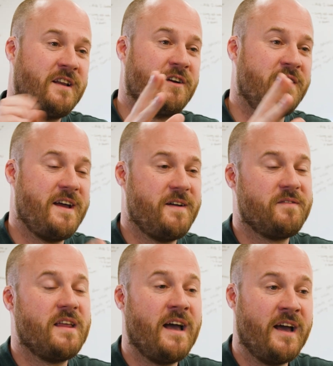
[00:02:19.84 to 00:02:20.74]
Click on that,
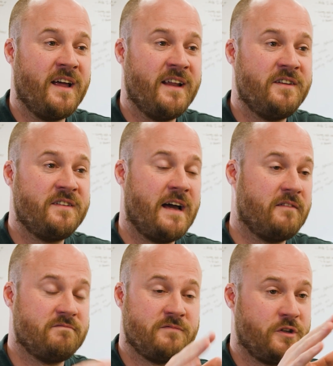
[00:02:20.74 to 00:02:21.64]
and that
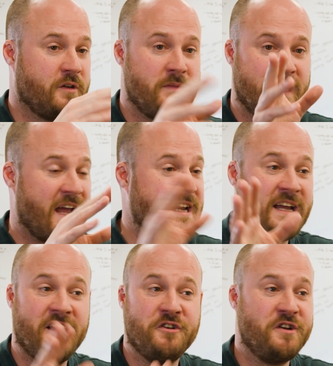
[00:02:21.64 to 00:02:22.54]
you can make any
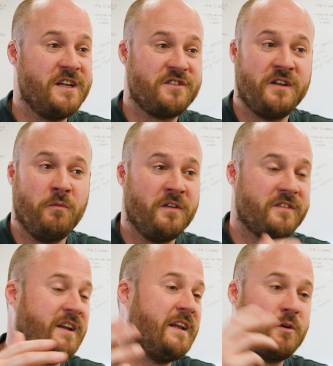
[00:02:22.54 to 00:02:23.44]
kind of donation you
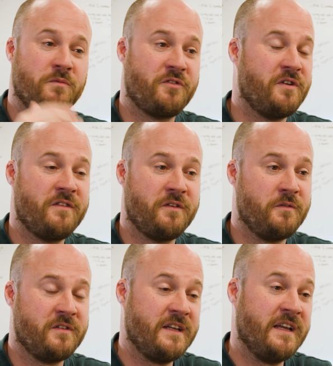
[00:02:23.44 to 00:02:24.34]
want, and it comes straight
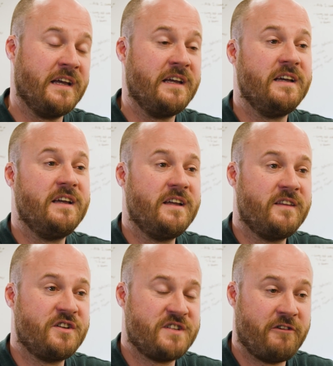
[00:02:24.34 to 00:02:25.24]
through to
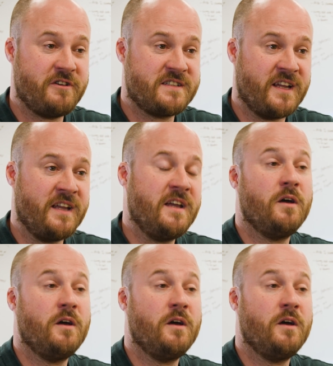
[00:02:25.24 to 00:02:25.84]
the charity.